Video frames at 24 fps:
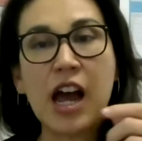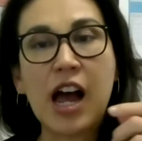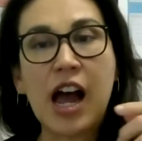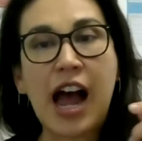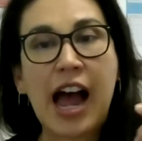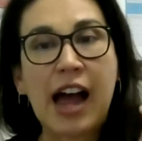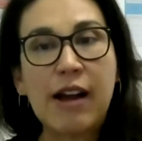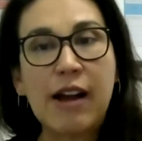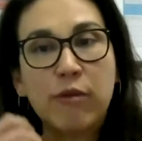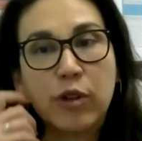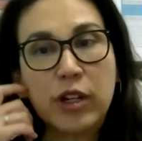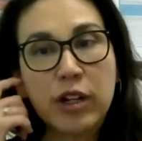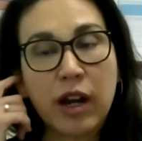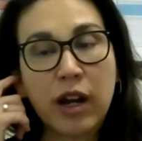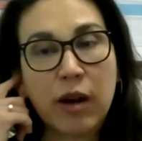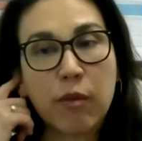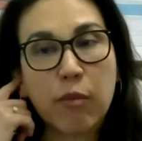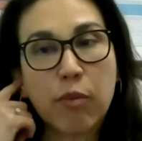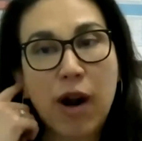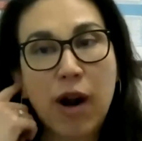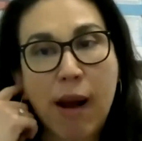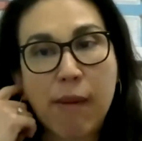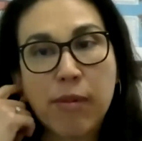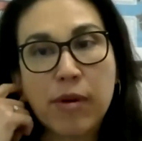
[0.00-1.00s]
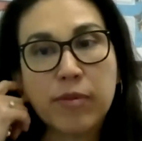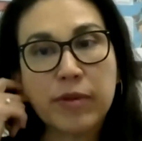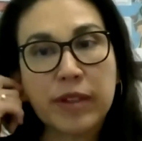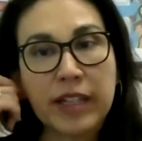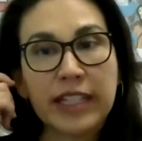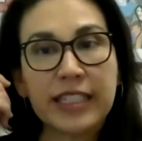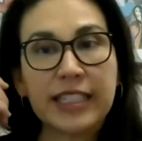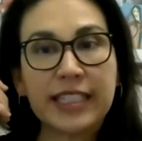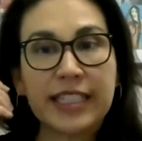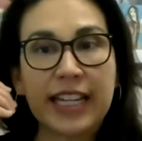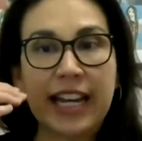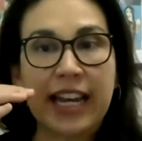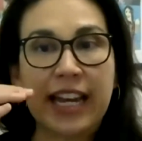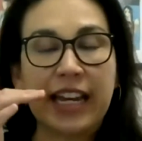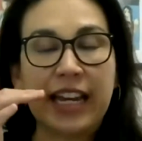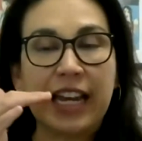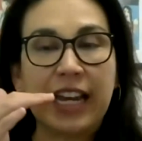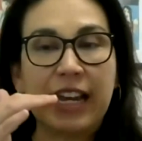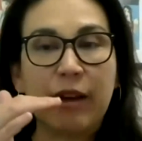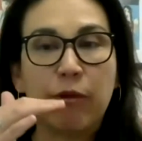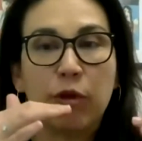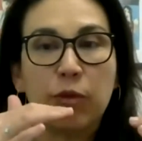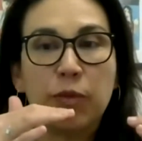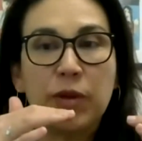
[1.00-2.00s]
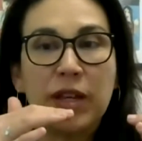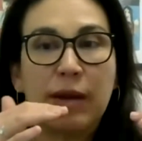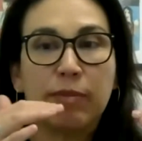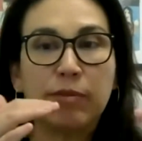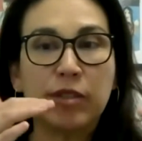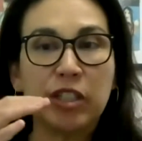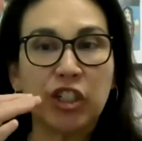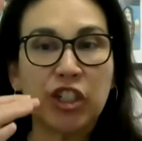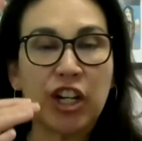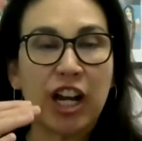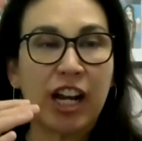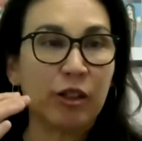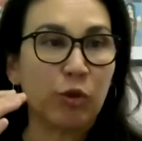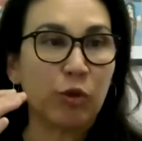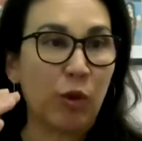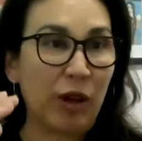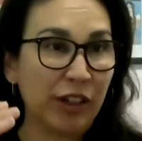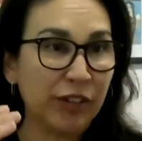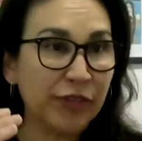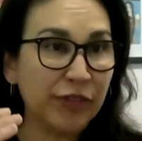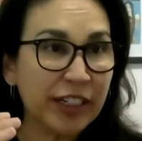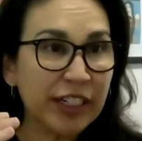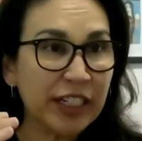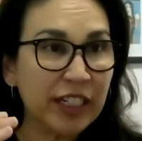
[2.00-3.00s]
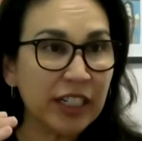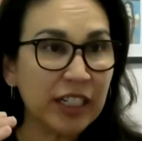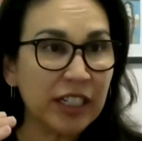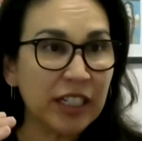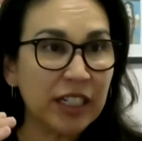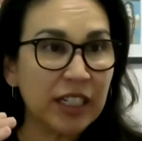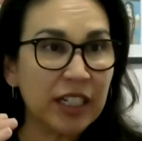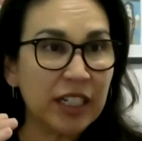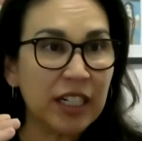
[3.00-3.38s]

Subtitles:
I would probably say it would be up to child welfare